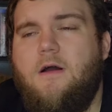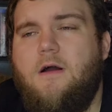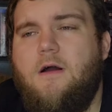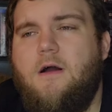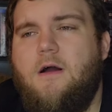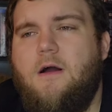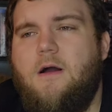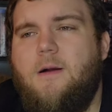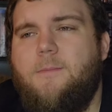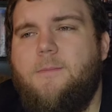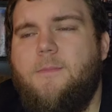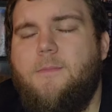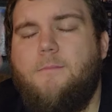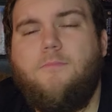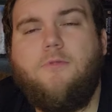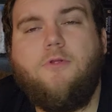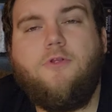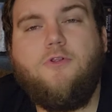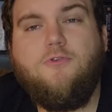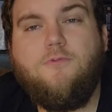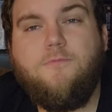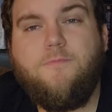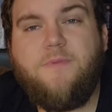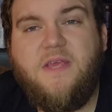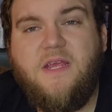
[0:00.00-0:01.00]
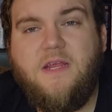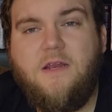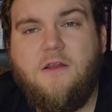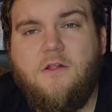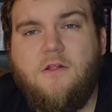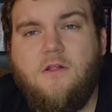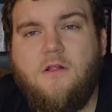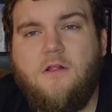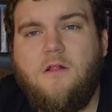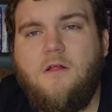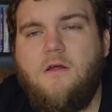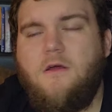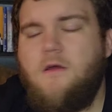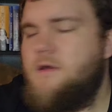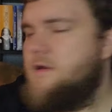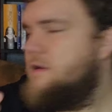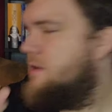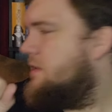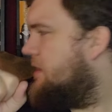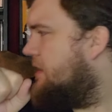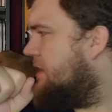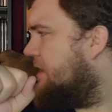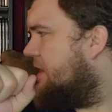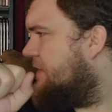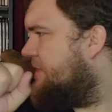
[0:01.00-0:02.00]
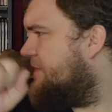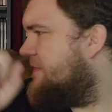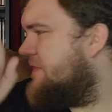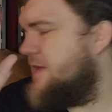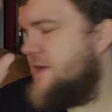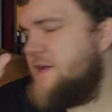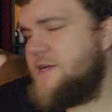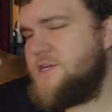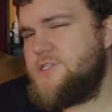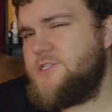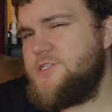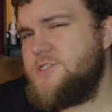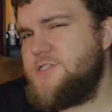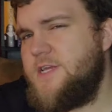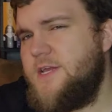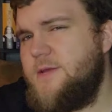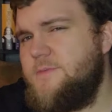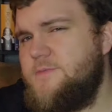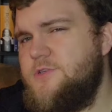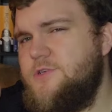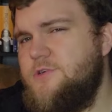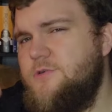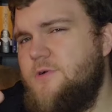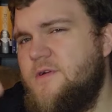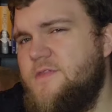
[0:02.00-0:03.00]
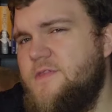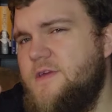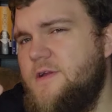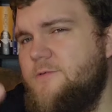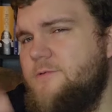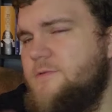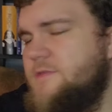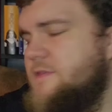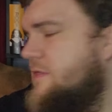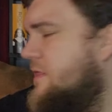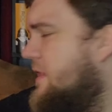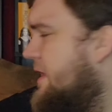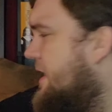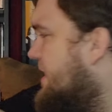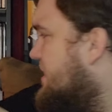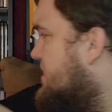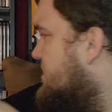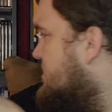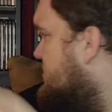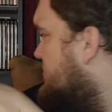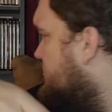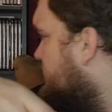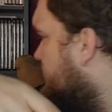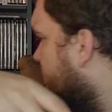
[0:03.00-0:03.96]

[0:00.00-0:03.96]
um, Blue Beetle, and I think Shazam two, I think were the last